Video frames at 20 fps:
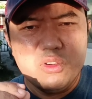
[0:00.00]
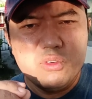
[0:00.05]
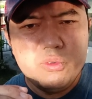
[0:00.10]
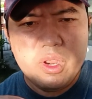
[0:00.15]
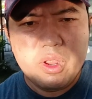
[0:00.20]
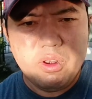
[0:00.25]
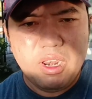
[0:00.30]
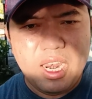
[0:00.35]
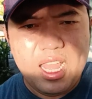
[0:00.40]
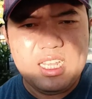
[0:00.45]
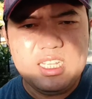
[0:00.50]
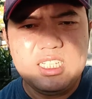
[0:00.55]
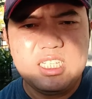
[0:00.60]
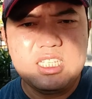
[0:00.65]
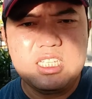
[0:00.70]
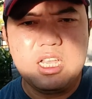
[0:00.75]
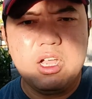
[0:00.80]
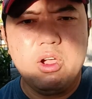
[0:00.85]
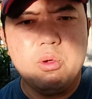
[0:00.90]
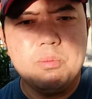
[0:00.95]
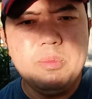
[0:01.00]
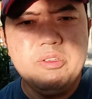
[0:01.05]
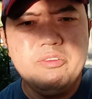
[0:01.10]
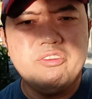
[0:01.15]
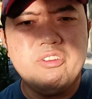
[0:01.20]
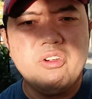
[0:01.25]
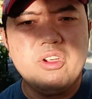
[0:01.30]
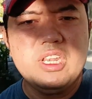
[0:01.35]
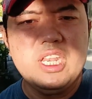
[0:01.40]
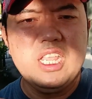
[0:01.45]
realize or
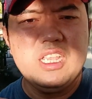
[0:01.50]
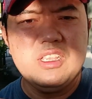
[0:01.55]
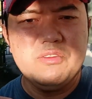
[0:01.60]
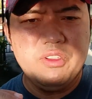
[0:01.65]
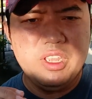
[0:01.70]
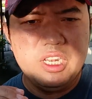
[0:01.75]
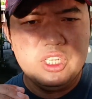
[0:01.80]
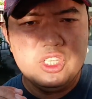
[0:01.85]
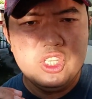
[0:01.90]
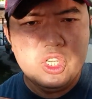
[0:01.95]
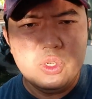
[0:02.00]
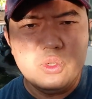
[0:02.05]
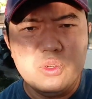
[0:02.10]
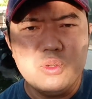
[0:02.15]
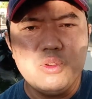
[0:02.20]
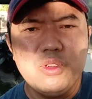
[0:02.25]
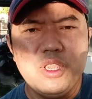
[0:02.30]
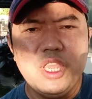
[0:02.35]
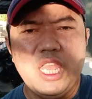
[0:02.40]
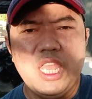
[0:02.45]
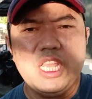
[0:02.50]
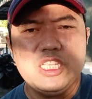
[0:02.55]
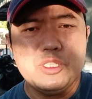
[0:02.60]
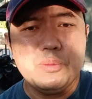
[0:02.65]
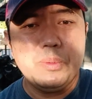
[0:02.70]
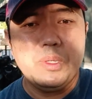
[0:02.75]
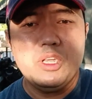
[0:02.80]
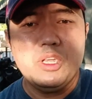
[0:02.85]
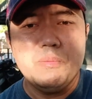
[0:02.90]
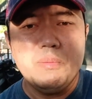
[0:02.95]
before they even do
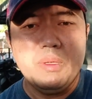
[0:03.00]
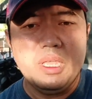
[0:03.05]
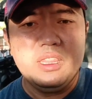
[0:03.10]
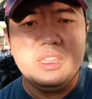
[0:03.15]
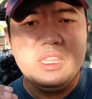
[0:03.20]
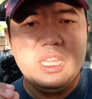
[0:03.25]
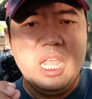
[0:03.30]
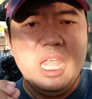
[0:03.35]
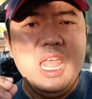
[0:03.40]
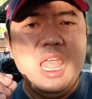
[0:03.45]
experiment,